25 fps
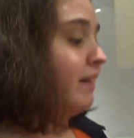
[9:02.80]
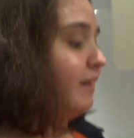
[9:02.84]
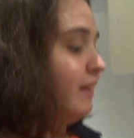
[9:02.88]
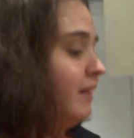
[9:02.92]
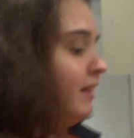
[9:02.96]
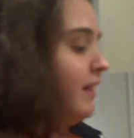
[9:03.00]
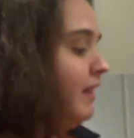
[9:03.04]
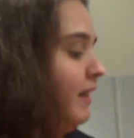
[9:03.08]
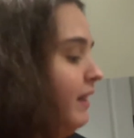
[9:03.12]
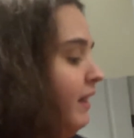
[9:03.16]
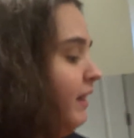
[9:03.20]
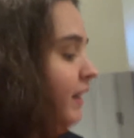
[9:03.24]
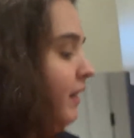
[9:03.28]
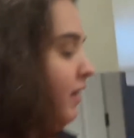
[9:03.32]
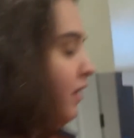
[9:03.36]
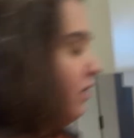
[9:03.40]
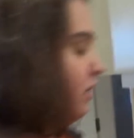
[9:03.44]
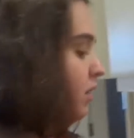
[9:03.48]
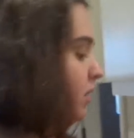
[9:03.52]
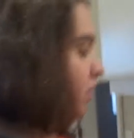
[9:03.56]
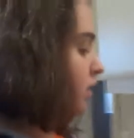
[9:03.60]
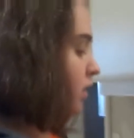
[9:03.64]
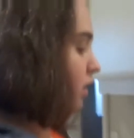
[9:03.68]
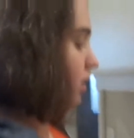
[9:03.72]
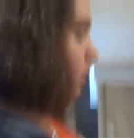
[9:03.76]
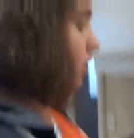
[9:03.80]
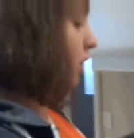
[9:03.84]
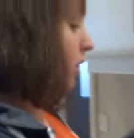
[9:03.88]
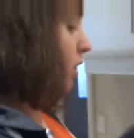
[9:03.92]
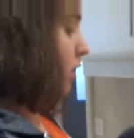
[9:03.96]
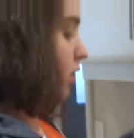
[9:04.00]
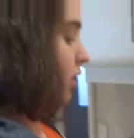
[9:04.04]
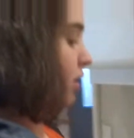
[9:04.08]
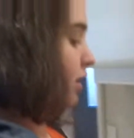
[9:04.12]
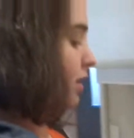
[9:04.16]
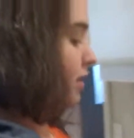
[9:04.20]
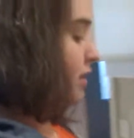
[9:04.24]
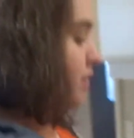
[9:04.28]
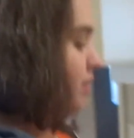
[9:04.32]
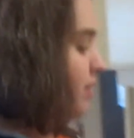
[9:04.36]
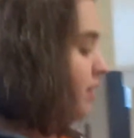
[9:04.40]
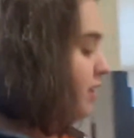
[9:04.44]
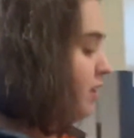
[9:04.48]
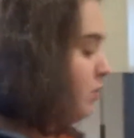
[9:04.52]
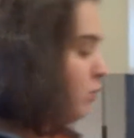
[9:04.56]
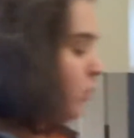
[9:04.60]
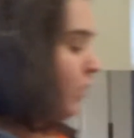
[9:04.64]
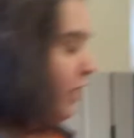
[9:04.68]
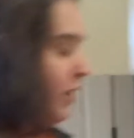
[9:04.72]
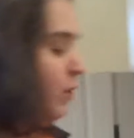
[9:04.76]
and heating it, because
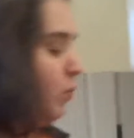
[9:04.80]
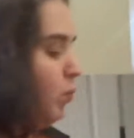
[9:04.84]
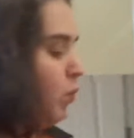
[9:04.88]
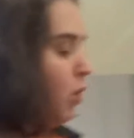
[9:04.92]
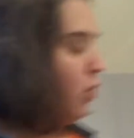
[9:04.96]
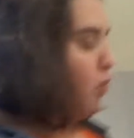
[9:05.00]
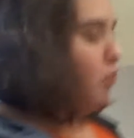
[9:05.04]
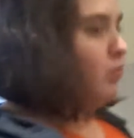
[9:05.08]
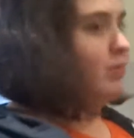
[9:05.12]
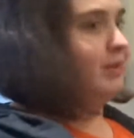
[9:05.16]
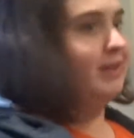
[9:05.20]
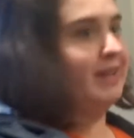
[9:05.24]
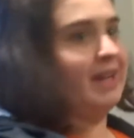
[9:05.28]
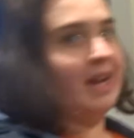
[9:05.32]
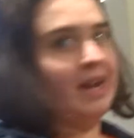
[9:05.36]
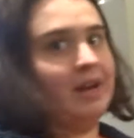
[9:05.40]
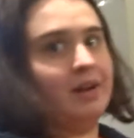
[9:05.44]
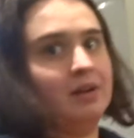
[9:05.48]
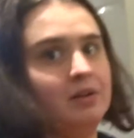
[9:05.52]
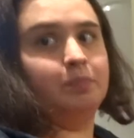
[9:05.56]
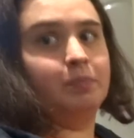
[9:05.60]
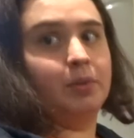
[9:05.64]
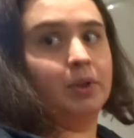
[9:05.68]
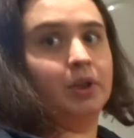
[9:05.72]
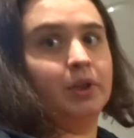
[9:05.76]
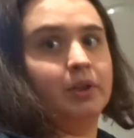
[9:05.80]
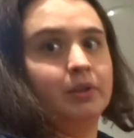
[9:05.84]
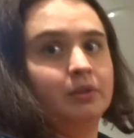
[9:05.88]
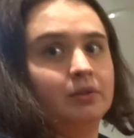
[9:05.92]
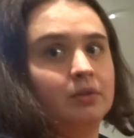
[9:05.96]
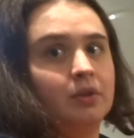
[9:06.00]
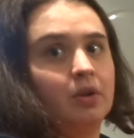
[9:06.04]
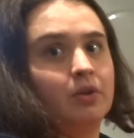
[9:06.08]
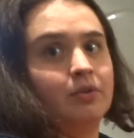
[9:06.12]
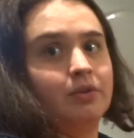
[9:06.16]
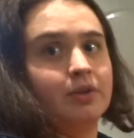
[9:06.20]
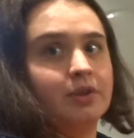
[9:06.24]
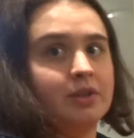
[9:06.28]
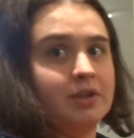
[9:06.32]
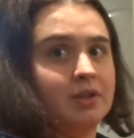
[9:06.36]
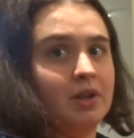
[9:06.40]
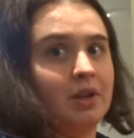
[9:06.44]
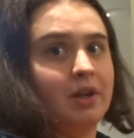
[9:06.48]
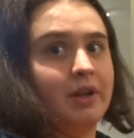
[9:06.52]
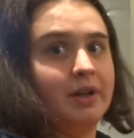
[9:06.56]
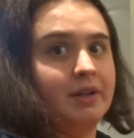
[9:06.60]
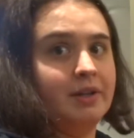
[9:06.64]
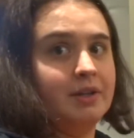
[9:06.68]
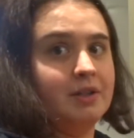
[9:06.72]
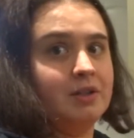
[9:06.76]
this way it won't get burnt on the
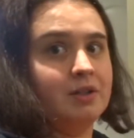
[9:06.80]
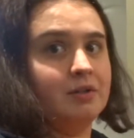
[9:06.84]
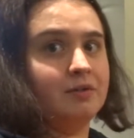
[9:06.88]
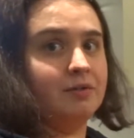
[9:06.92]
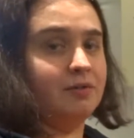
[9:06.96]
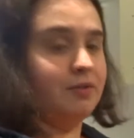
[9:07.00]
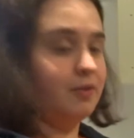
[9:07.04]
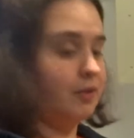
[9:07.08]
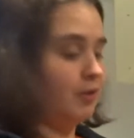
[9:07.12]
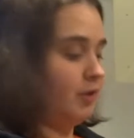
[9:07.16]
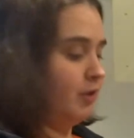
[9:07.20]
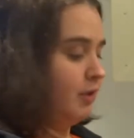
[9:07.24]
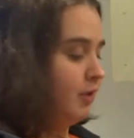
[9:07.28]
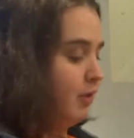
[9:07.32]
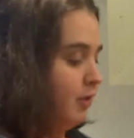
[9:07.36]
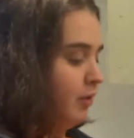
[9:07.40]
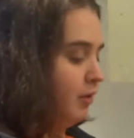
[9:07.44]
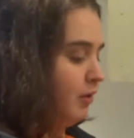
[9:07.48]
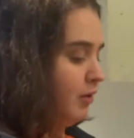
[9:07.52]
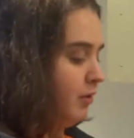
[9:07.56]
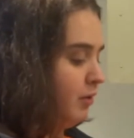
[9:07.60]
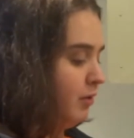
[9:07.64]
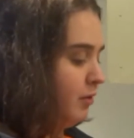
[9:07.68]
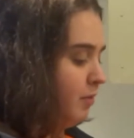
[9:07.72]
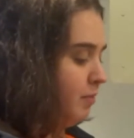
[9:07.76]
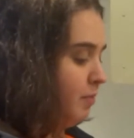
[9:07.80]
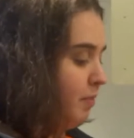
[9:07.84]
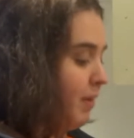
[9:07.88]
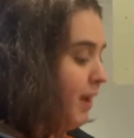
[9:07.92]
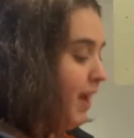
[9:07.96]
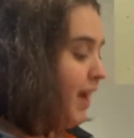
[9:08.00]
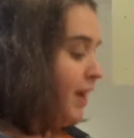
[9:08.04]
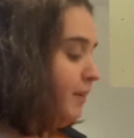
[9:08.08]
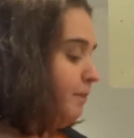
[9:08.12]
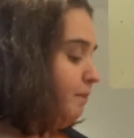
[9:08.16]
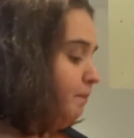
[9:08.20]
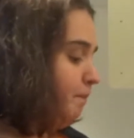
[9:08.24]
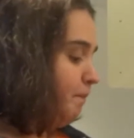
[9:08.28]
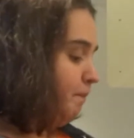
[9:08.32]
sides of the pan.